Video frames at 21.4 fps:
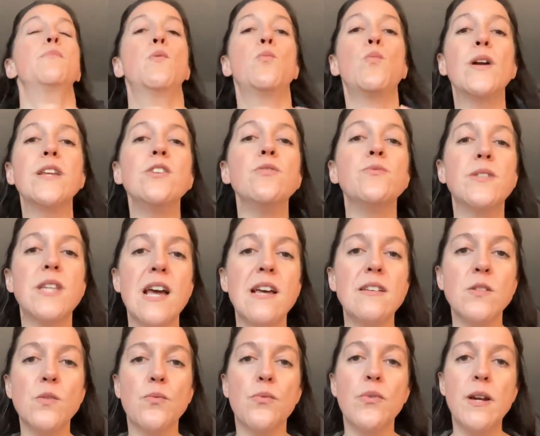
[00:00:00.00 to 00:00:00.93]
when you
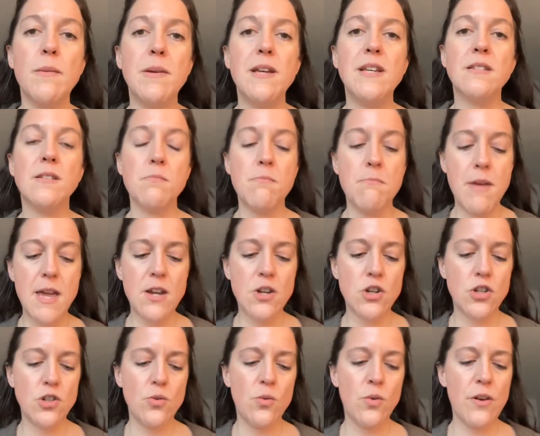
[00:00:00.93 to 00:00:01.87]
test freebies, make
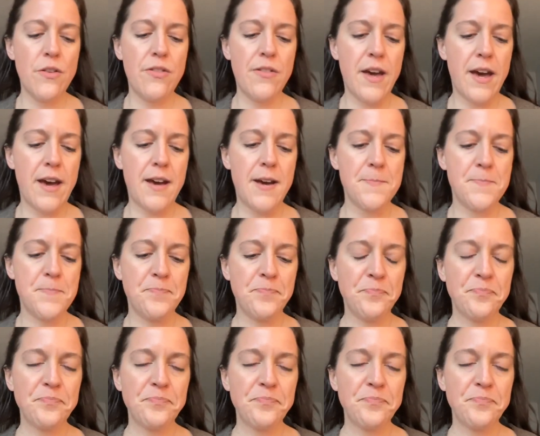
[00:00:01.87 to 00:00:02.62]
sure that